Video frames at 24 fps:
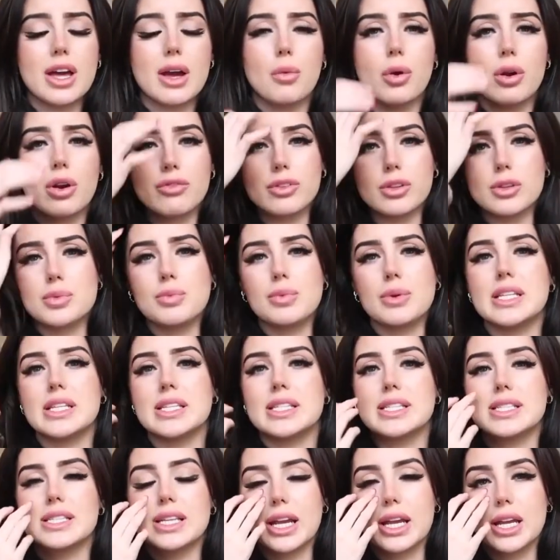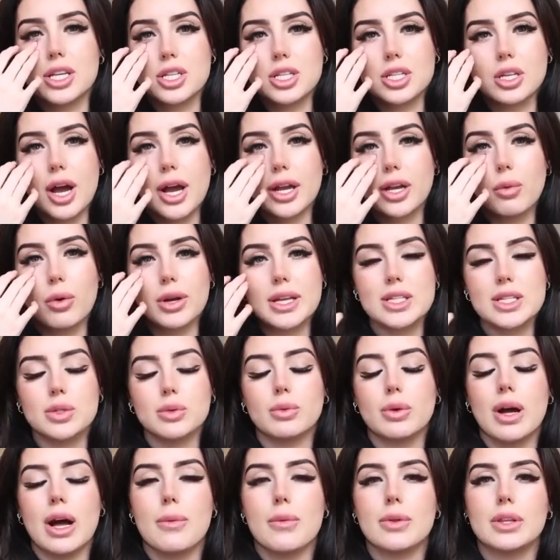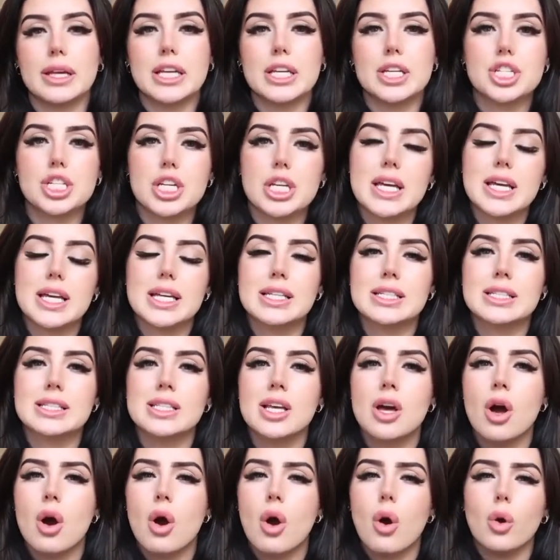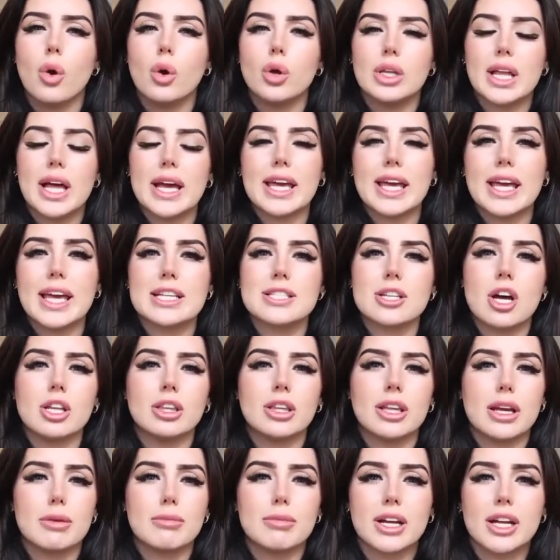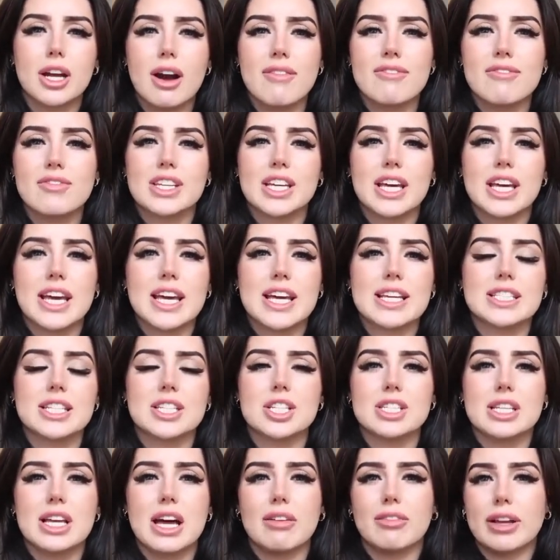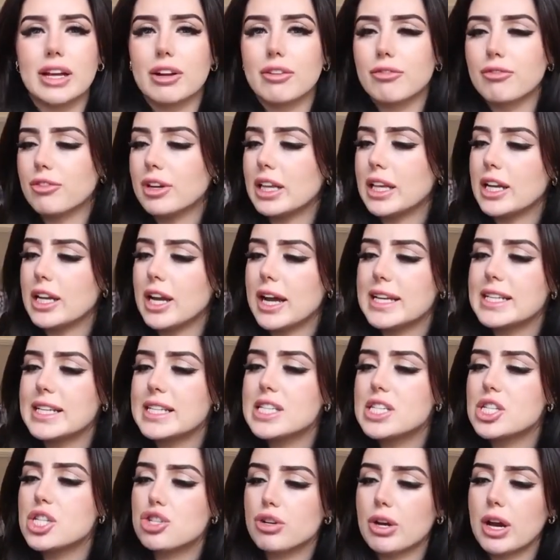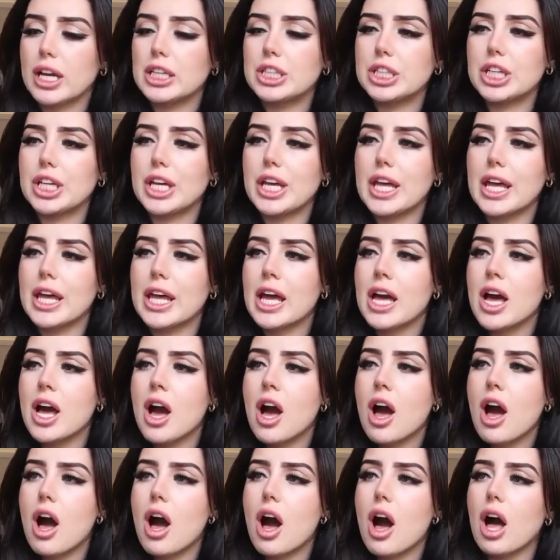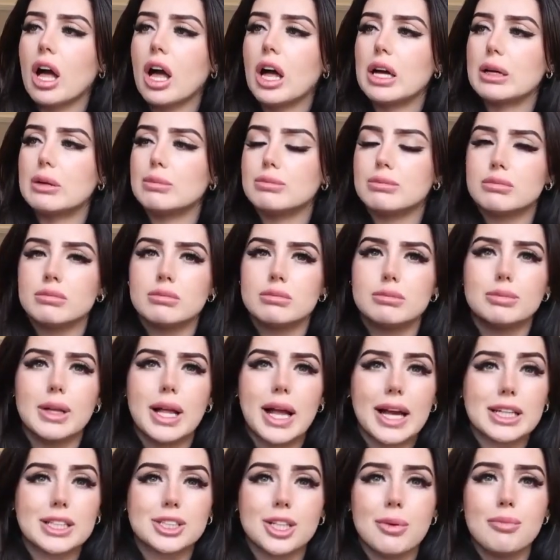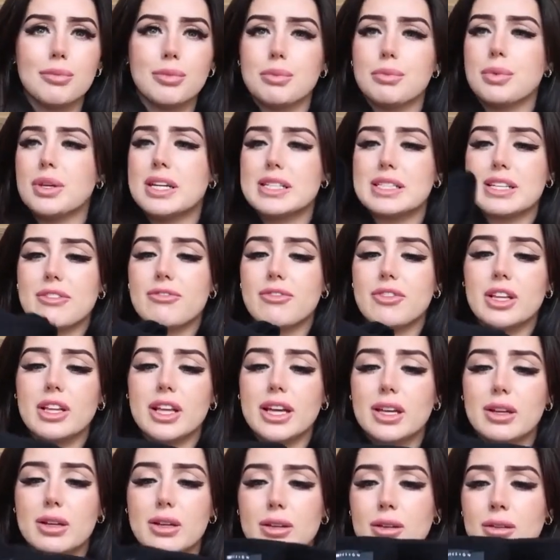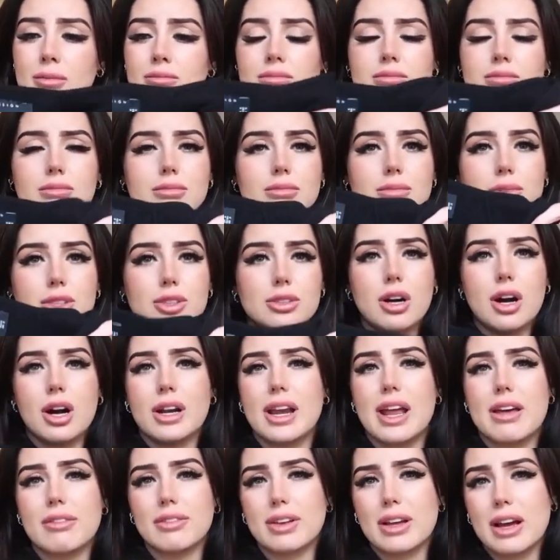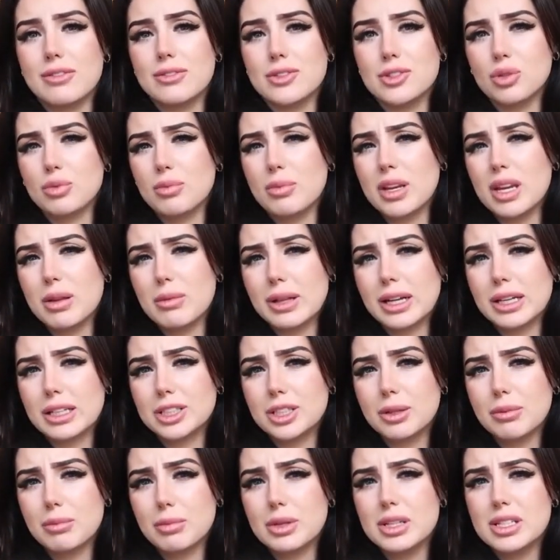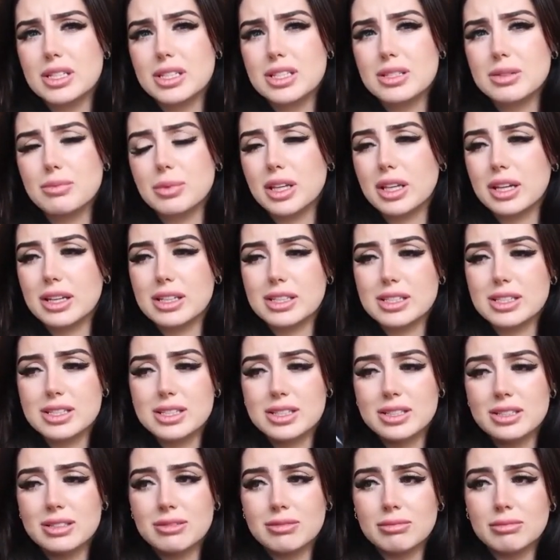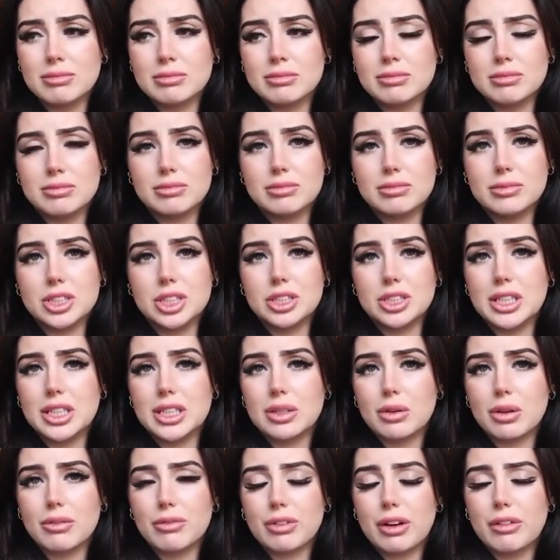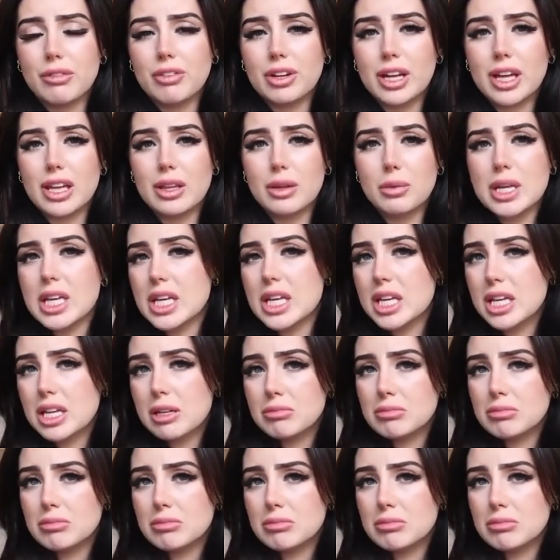and one of those pieces that I just kind of wanted to wear with like jeans or leggings on like my comfy days and just have like a really nice stretchy um, black jumper because I feel like you can't ever have too many black jumpers because you need one for every day of the week.